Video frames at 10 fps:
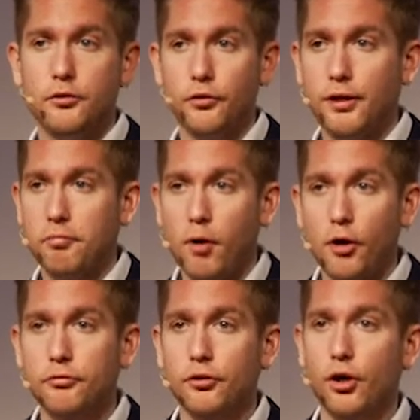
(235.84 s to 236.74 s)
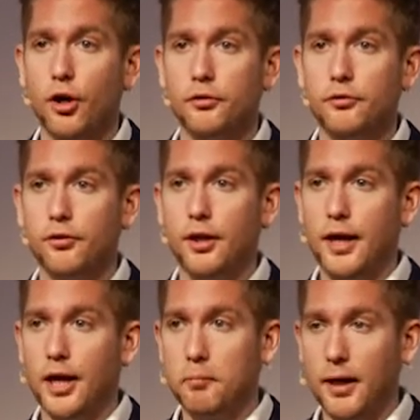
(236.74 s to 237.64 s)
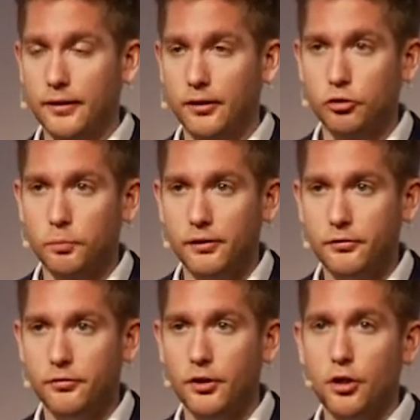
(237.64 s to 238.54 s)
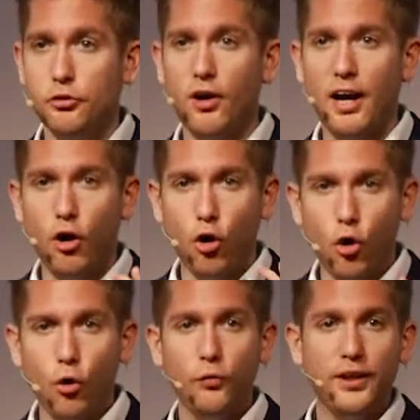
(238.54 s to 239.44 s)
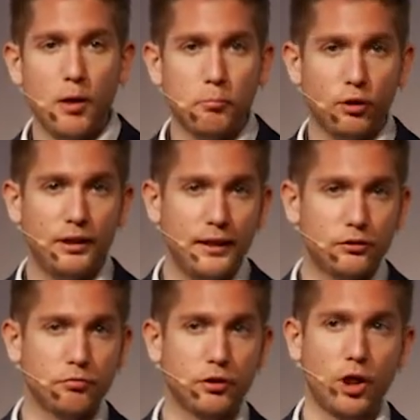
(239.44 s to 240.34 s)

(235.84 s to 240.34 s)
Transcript: So they have MasterCard and American Express. So all the employees of the